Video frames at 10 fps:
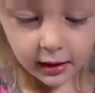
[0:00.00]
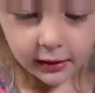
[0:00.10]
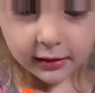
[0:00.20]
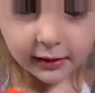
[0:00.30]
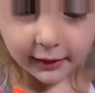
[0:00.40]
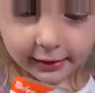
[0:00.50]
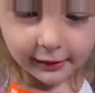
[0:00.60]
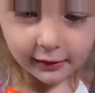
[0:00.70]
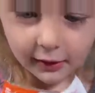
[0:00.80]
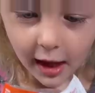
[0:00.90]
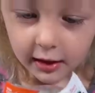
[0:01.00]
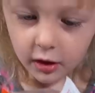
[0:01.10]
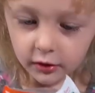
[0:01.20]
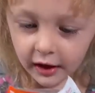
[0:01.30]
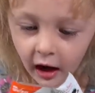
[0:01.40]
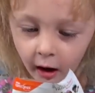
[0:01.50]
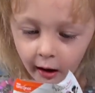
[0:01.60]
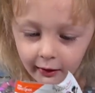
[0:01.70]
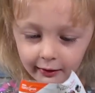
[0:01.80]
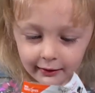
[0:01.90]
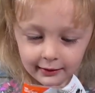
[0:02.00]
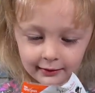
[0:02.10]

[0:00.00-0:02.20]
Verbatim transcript: It's, it's a Lego doll.